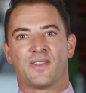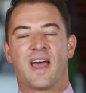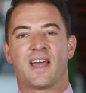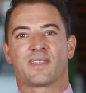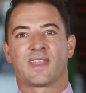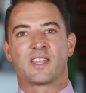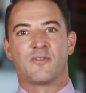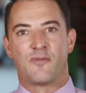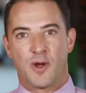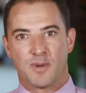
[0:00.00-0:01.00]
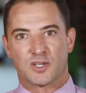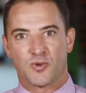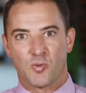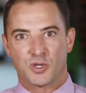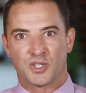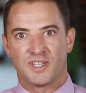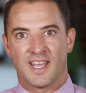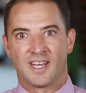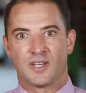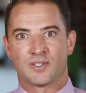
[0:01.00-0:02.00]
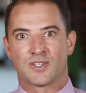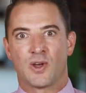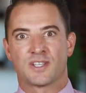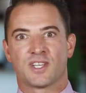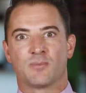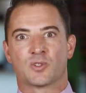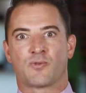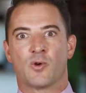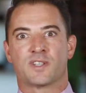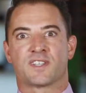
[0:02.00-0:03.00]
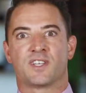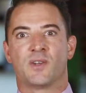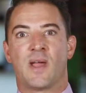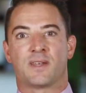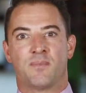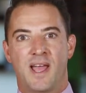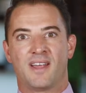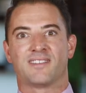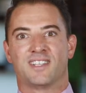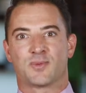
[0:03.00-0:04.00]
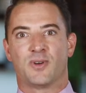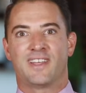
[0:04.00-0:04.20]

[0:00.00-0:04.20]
than that, thank you very much for watching, and our entire team looks forward to seeing you out and about this